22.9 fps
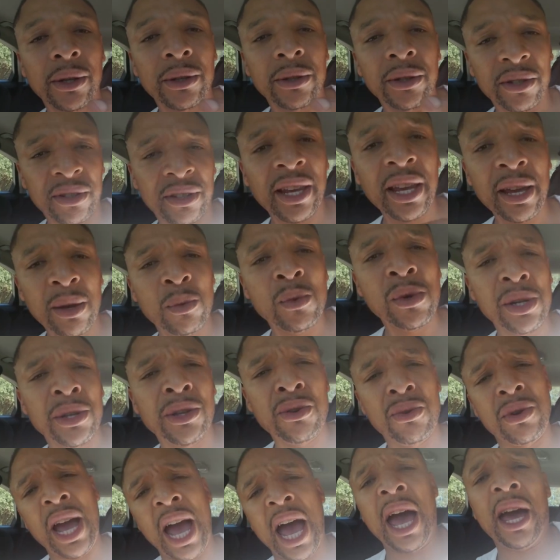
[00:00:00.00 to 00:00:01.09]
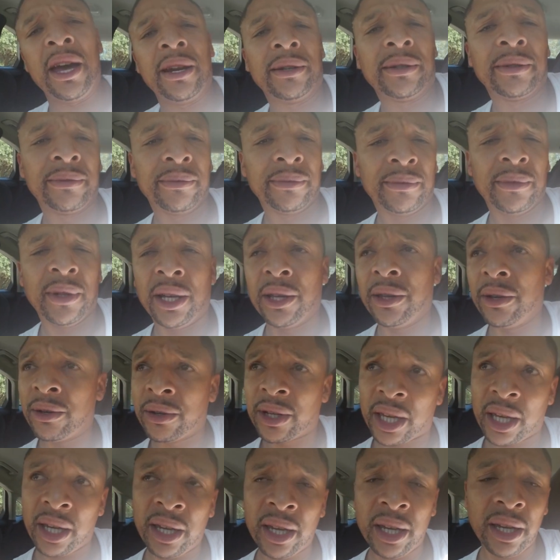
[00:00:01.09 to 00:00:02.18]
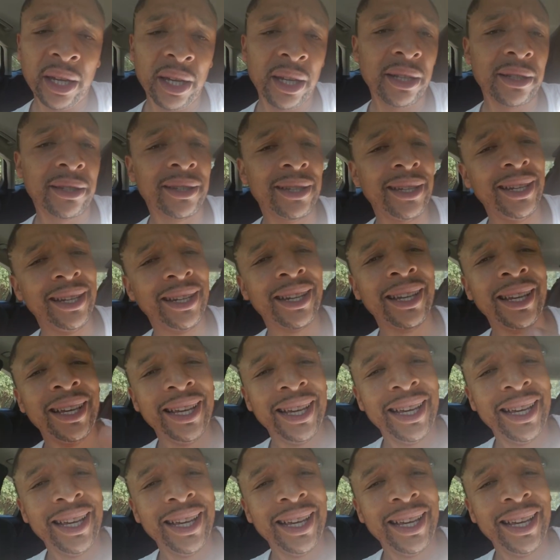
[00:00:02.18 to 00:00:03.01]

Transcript: Same one you got, and your kids, and